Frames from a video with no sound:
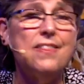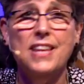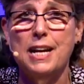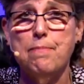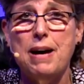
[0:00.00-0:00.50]

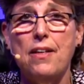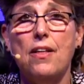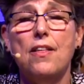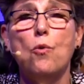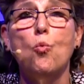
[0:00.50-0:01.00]
think about
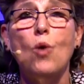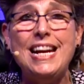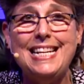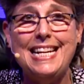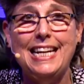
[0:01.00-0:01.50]

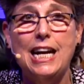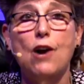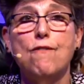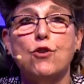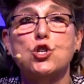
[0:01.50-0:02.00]
waiting
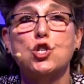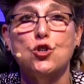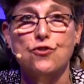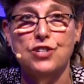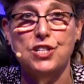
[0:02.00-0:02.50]
for
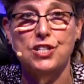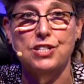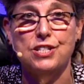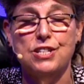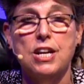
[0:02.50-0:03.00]

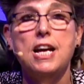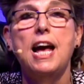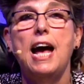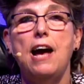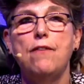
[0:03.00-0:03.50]
services.
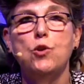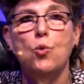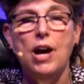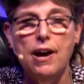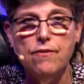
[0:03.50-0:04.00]
Have you
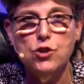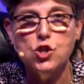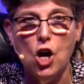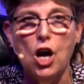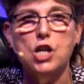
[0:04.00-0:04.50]
ever
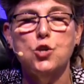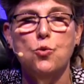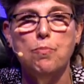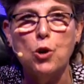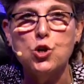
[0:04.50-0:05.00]
talked to
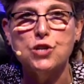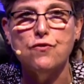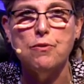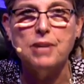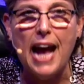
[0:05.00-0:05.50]
a person
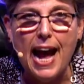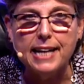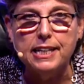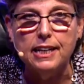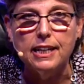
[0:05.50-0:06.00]
from
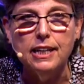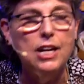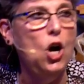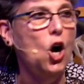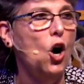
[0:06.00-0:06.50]
Canada
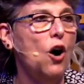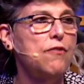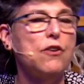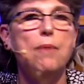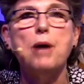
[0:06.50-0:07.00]
or
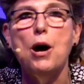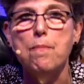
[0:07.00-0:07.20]
from